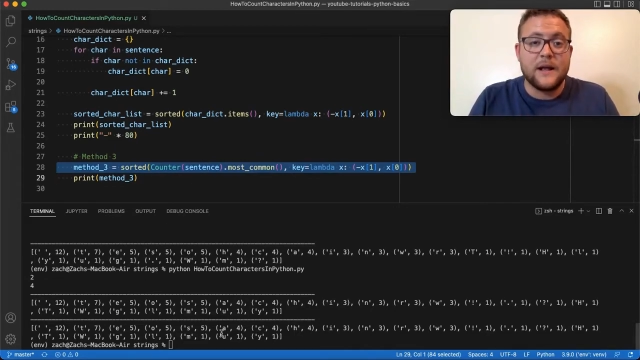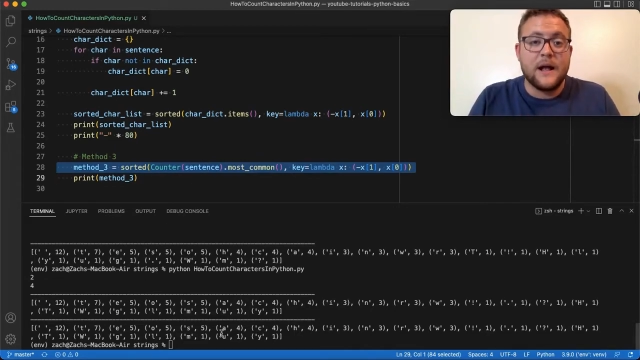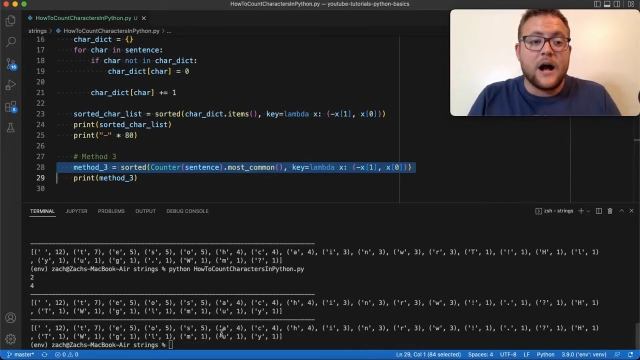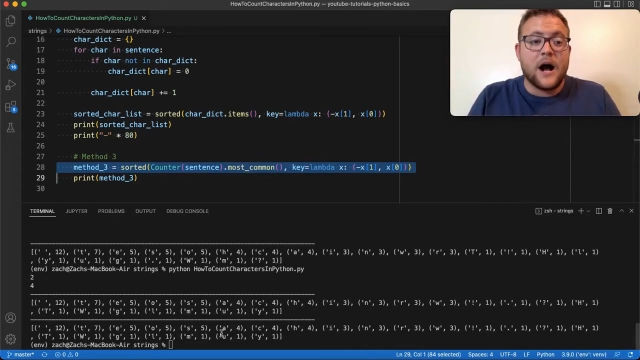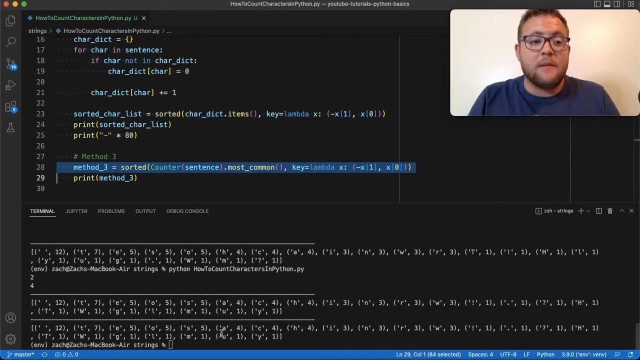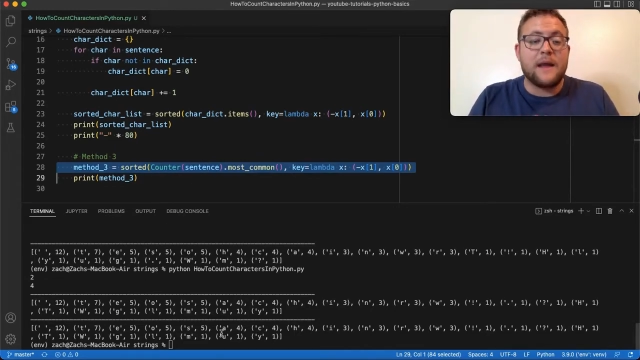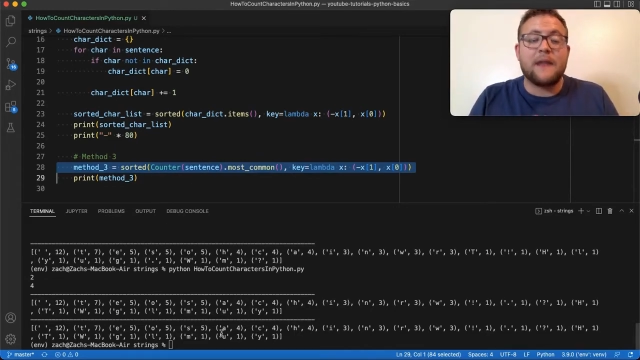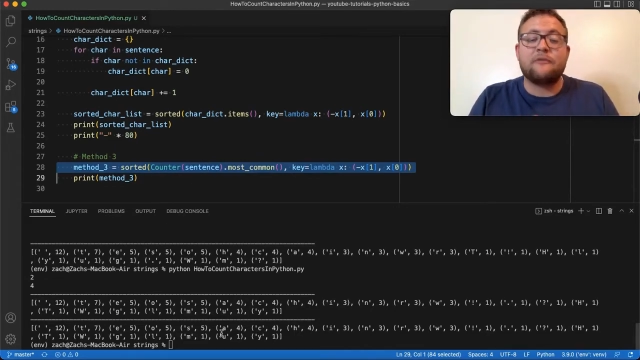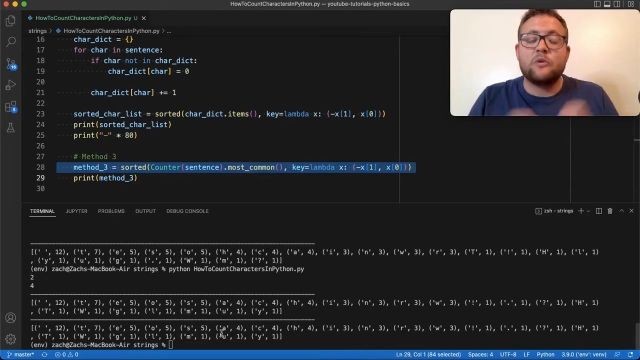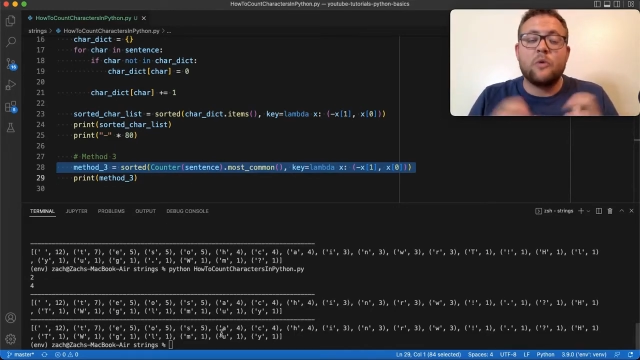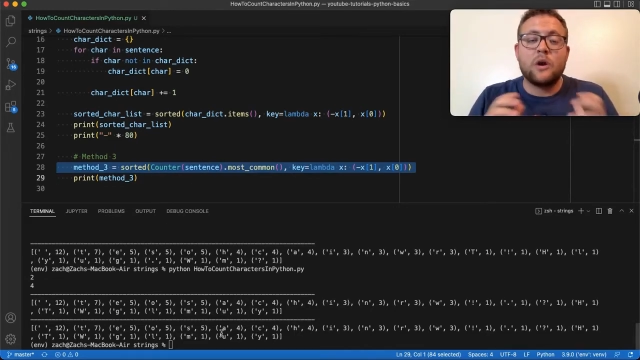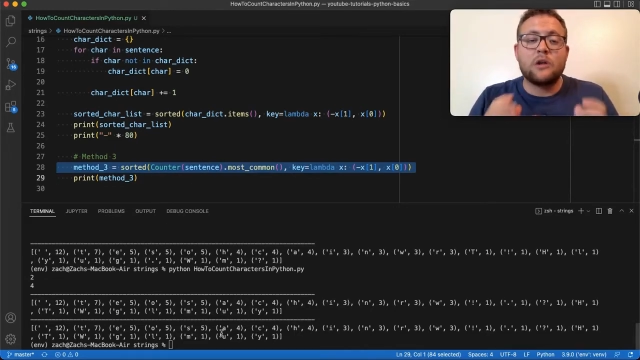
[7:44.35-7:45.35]
Um, and if you
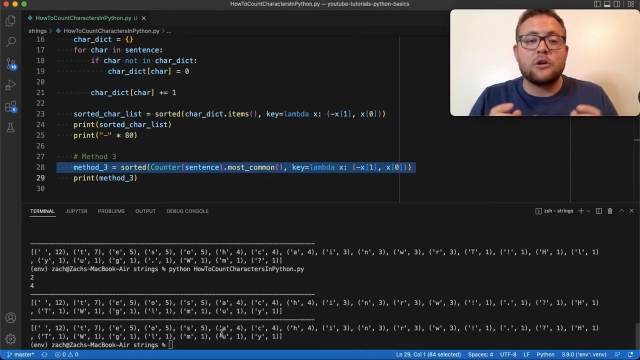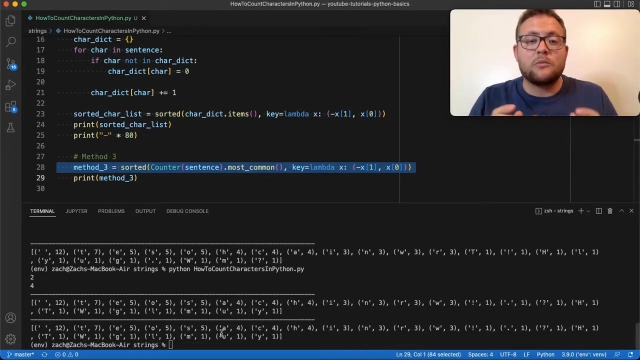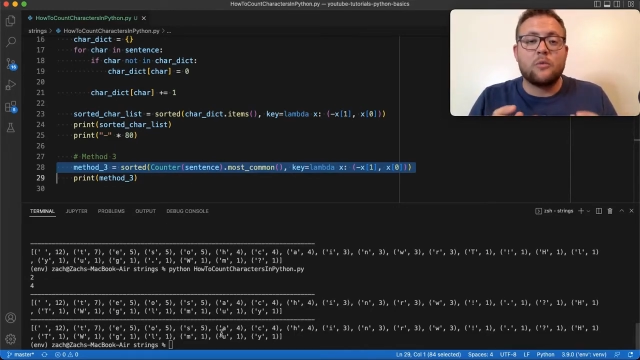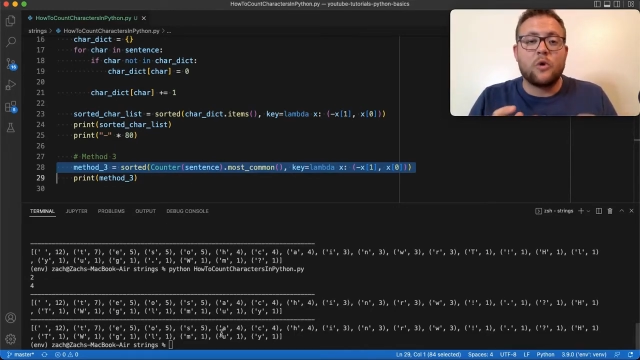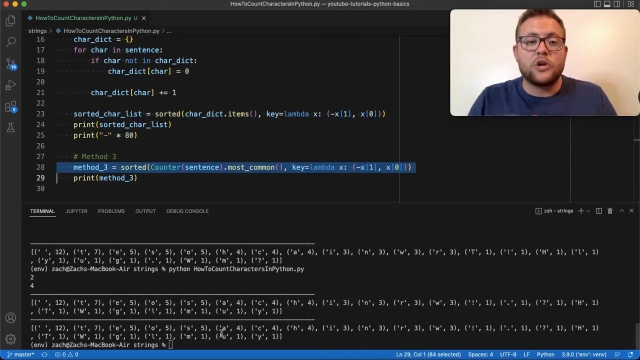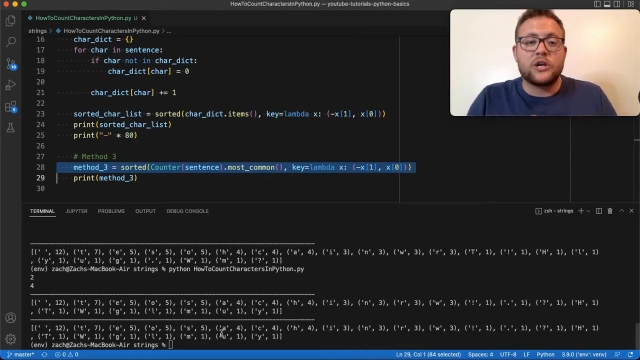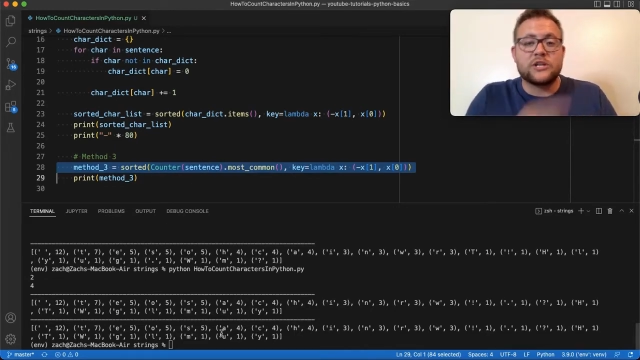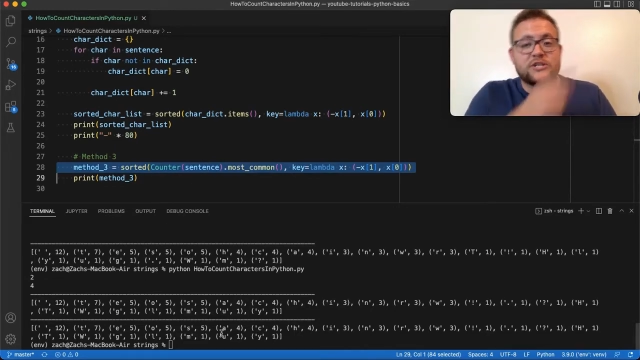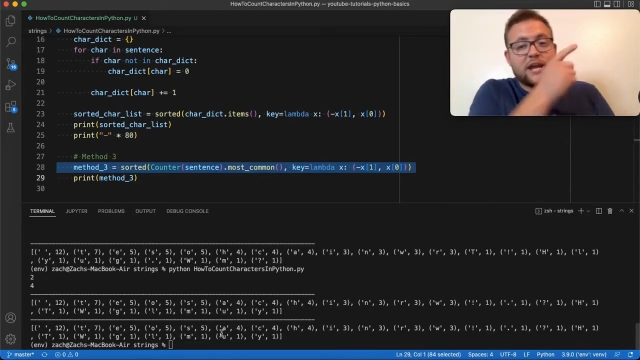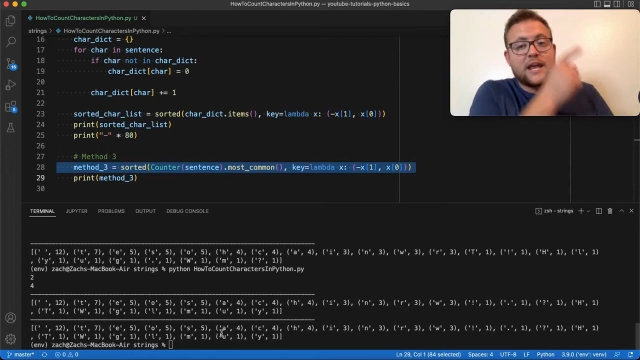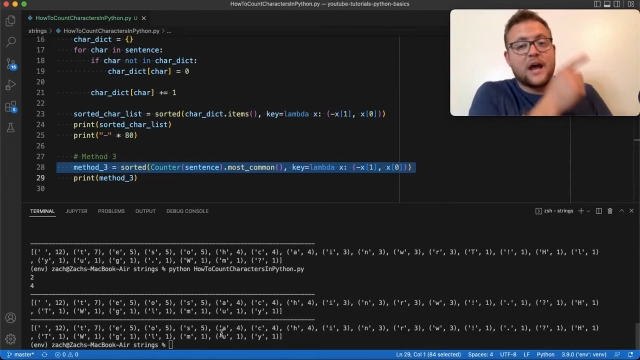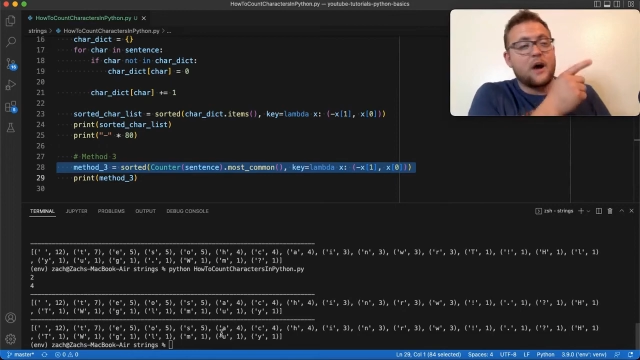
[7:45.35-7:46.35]
want to learn more, you can
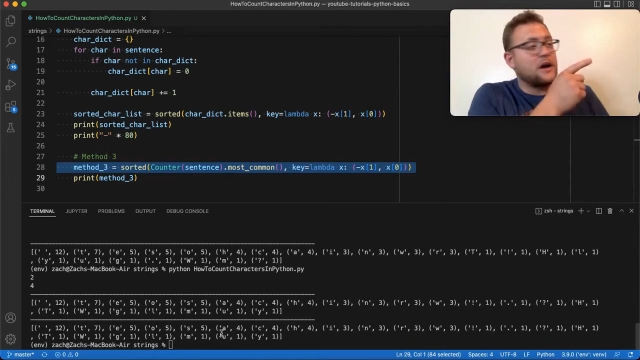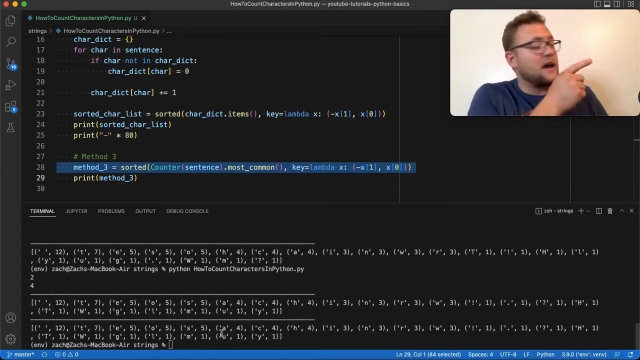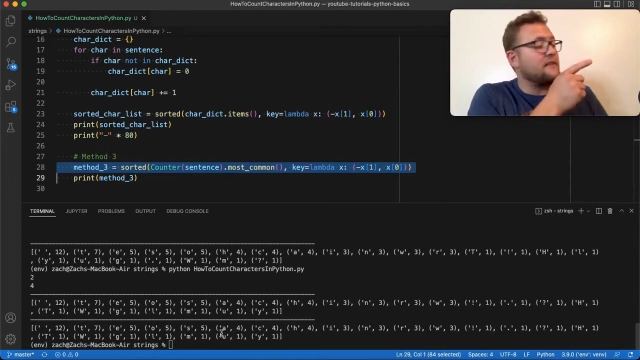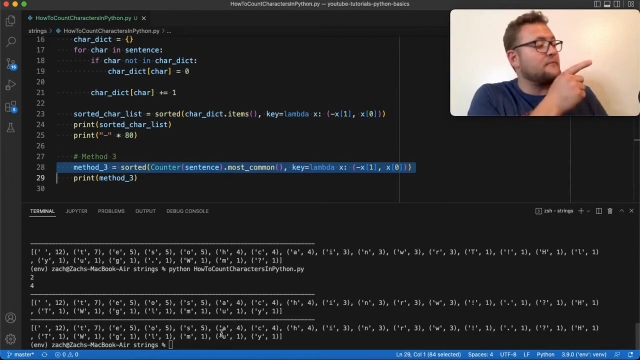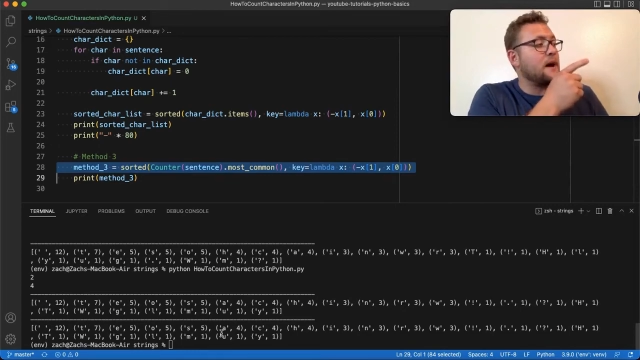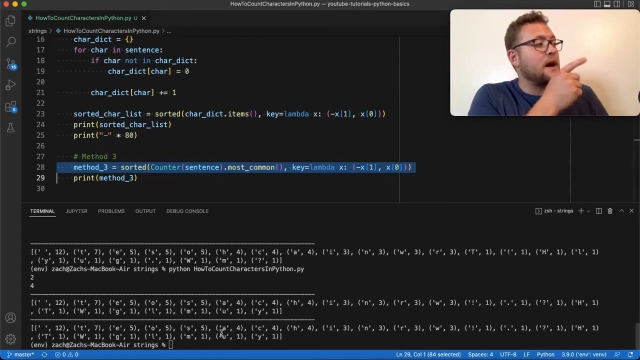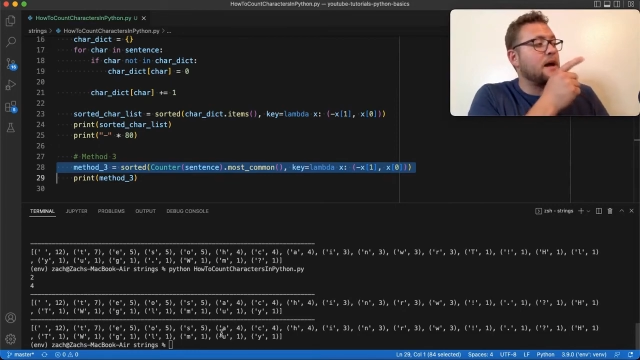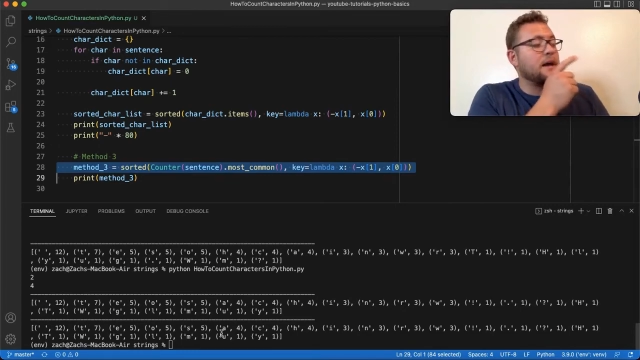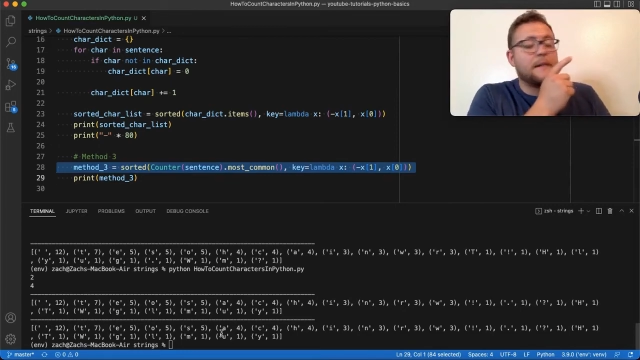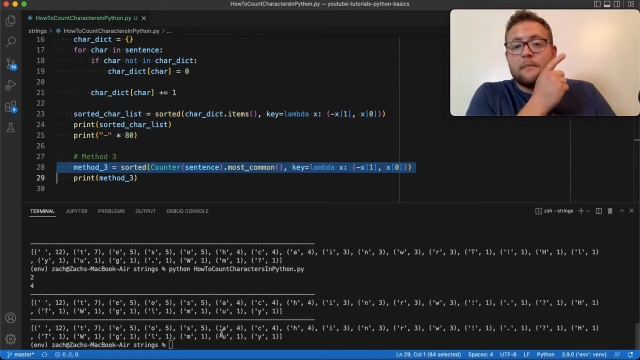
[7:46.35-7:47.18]
check out kind of my,